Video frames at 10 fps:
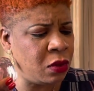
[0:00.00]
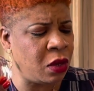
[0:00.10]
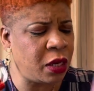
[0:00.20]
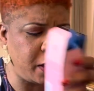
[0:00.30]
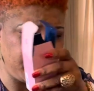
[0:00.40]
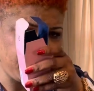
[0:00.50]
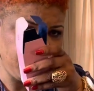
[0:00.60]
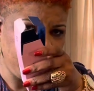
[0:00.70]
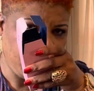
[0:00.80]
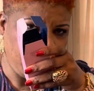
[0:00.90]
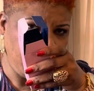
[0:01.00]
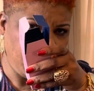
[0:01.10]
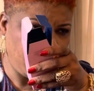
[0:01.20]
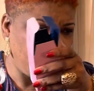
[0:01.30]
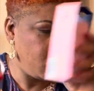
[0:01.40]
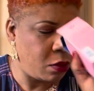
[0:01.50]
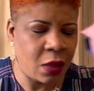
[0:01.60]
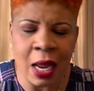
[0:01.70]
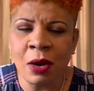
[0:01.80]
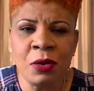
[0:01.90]
honey.
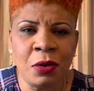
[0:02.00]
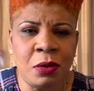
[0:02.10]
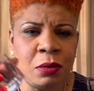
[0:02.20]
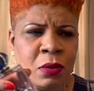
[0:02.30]
I don't know.